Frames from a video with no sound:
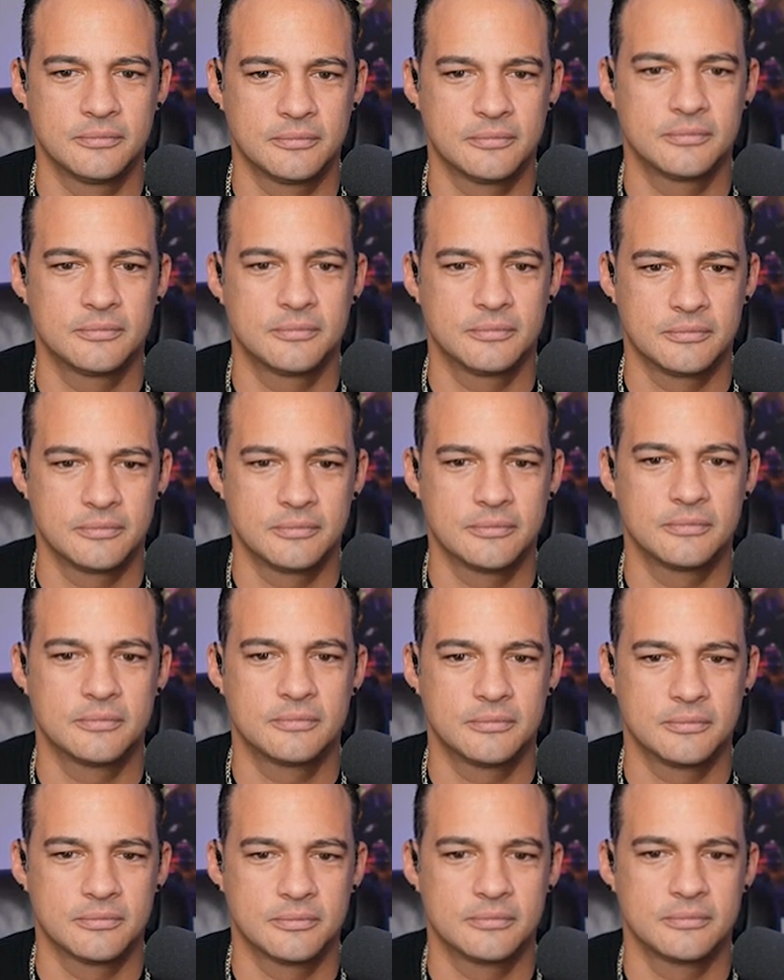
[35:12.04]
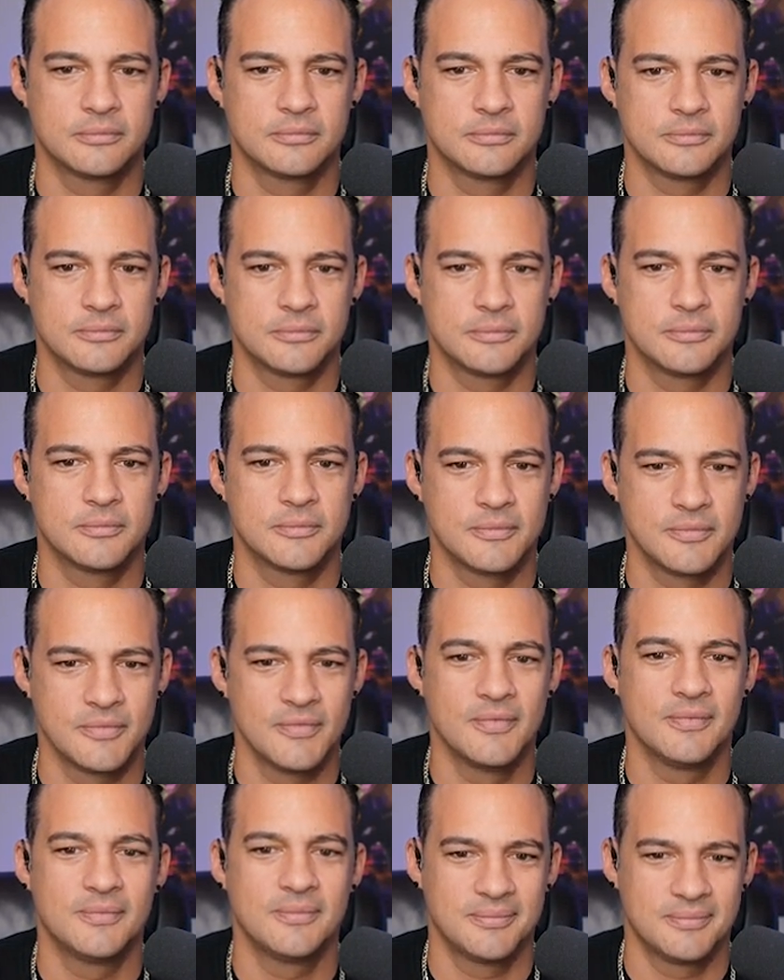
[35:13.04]

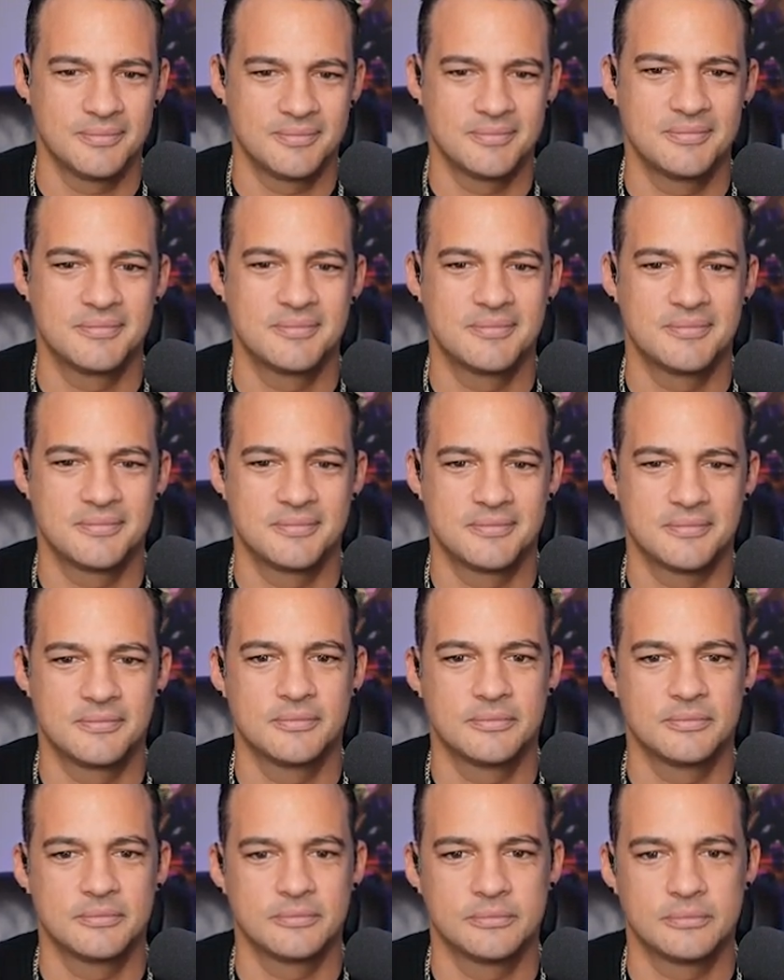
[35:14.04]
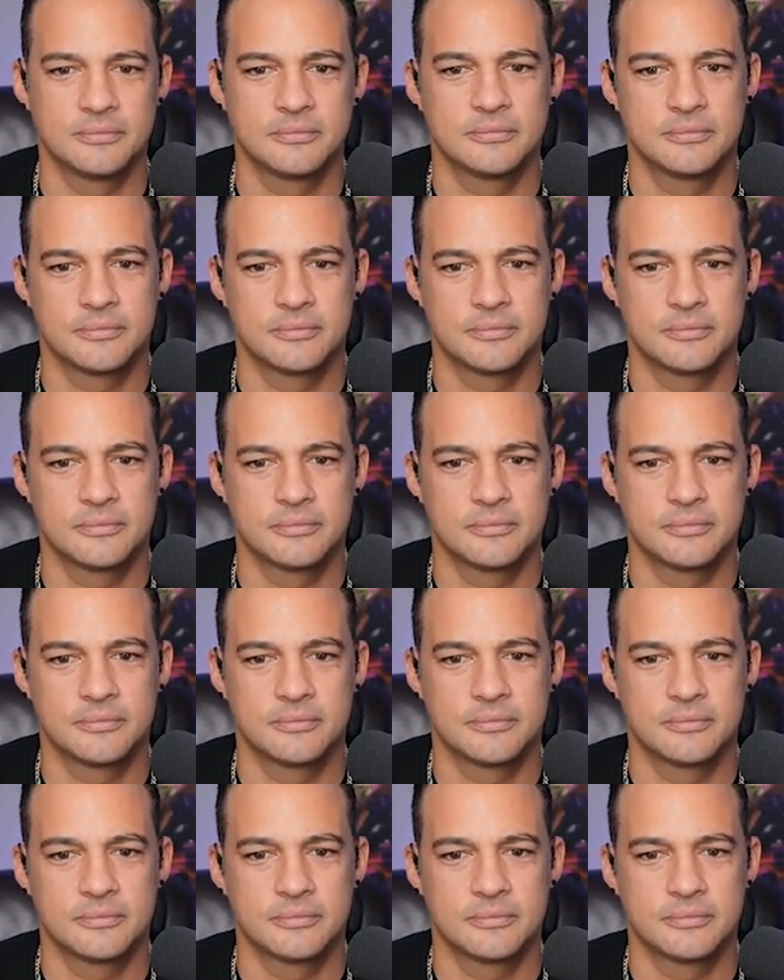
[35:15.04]
(not speaking)